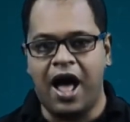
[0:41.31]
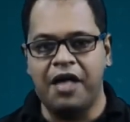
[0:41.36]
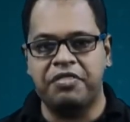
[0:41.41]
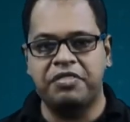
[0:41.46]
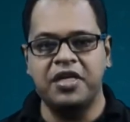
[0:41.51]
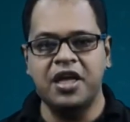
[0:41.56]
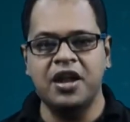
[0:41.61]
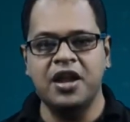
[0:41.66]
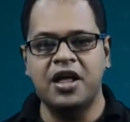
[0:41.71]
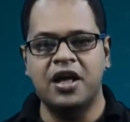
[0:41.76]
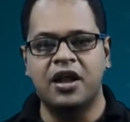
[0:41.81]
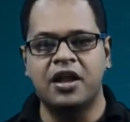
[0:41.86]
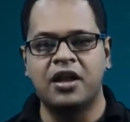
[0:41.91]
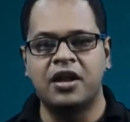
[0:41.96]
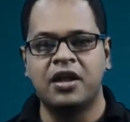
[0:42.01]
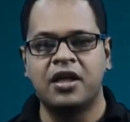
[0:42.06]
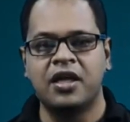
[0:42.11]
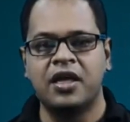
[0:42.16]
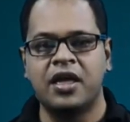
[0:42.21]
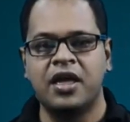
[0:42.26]
A
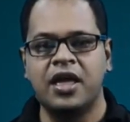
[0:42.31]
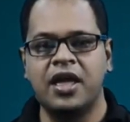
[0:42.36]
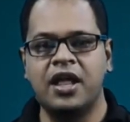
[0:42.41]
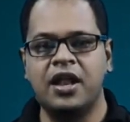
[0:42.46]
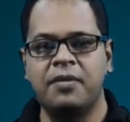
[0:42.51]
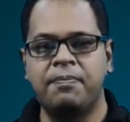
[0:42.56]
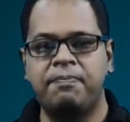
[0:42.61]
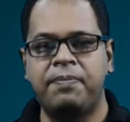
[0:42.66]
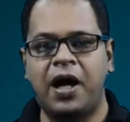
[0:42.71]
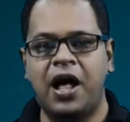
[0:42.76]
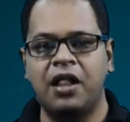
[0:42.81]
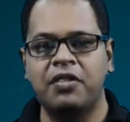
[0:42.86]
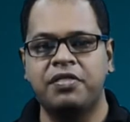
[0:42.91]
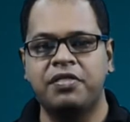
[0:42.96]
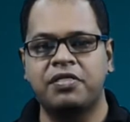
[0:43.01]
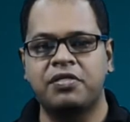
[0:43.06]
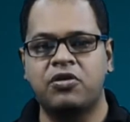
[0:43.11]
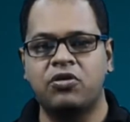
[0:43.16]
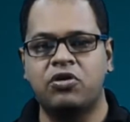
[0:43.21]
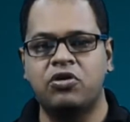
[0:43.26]
signal is
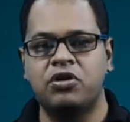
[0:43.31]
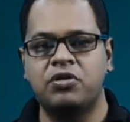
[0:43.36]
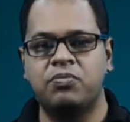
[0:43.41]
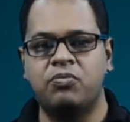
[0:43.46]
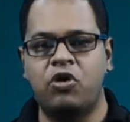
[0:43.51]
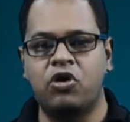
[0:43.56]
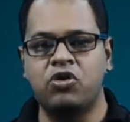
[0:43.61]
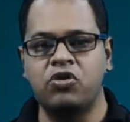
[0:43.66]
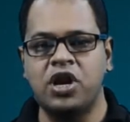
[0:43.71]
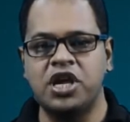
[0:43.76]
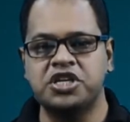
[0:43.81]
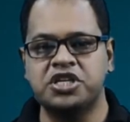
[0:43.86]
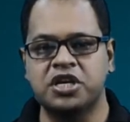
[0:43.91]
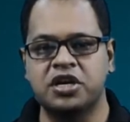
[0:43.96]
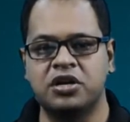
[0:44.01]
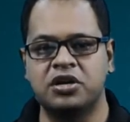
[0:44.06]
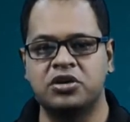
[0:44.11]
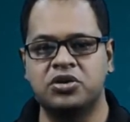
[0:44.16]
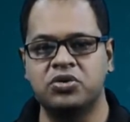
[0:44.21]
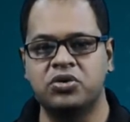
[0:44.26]
pulse code
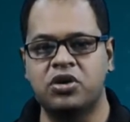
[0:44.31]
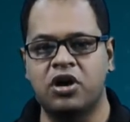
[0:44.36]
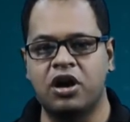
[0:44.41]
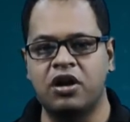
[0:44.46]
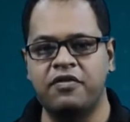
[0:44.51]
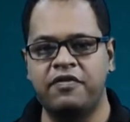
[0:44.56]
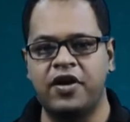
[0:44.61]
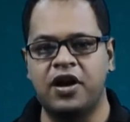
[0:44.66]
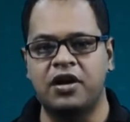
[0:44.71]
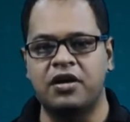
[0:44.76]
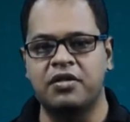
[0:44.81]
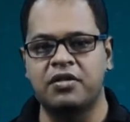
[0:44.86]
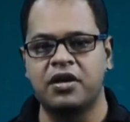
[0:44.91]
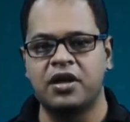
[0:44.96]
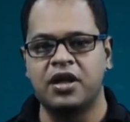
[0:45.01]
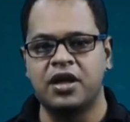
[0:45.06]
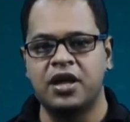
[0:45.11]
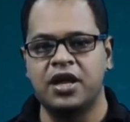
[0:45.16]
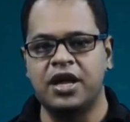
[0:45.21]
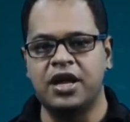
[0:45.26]
modulation to convert
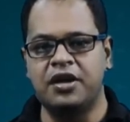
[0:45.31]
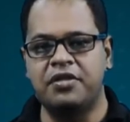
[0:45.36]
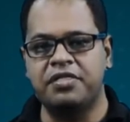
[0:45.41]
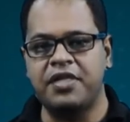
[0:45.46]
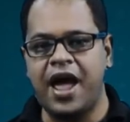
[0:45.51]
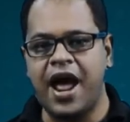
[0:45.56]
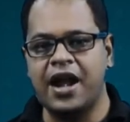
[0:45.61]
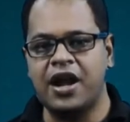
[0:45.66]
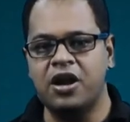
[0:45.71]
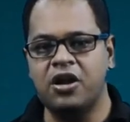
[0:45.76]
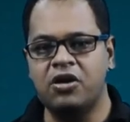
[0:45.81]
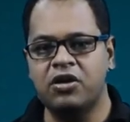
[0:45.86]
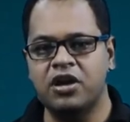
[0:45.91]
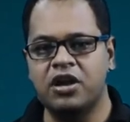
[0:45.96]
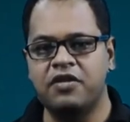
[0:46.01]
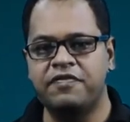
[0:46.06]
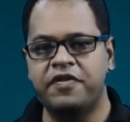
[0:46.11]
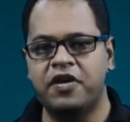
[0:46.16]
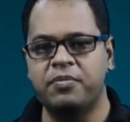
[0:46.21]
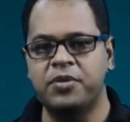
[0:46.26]
its analog
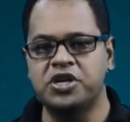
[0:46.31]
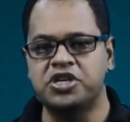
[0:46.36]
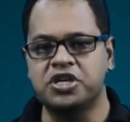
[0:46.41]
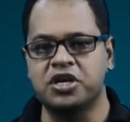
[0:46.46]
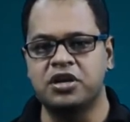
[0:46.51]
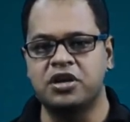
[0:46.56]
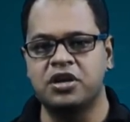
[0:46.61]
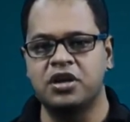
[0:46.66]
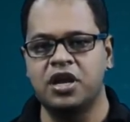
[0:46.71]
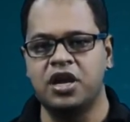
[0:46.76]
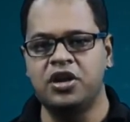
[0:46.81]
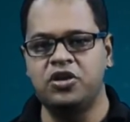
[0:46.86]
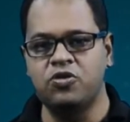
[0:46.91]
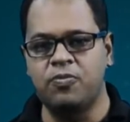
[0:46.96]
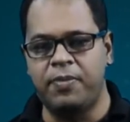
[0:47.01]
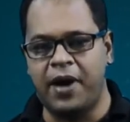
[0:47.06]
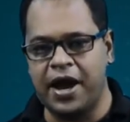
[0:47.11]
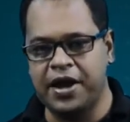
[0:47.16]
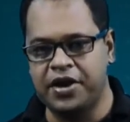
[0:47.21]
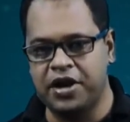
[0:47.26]
information
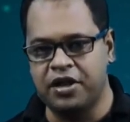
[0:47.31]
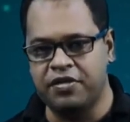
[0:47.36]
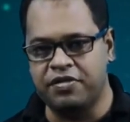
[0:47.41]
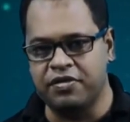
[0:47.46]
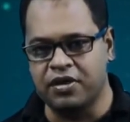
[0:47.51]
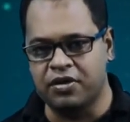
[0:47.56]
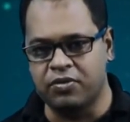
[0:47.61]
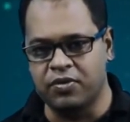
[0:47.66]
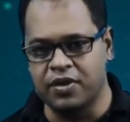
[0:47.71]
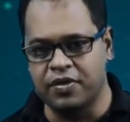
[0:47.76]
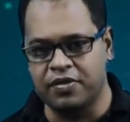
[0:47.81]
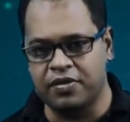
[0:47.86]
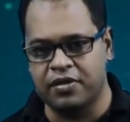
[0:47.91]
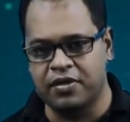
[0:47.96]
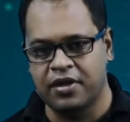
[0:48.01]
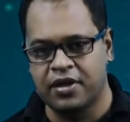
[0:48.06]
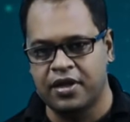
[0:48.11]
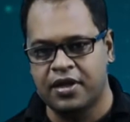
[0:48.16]
into binary sequence,